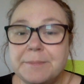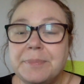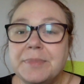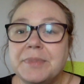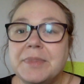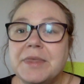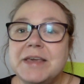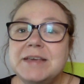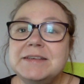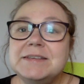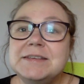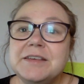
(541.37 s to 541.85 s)

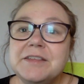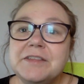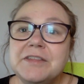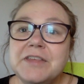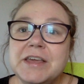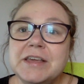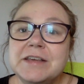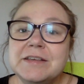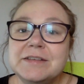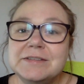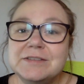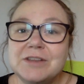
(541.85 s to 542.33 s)
These are
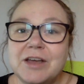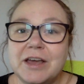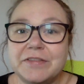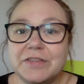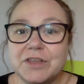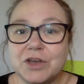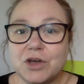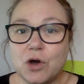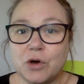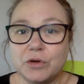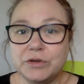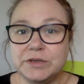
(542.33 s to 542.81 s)
things like the
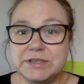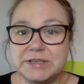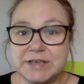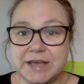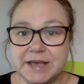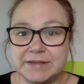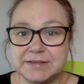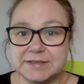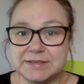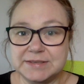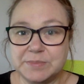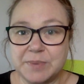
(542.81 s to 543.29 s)

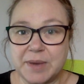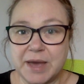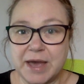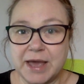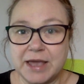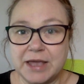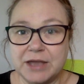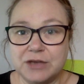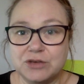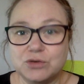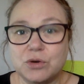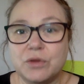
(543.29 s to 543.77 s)
contents
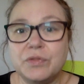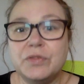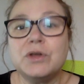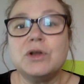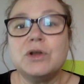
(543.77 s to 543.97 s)
page and the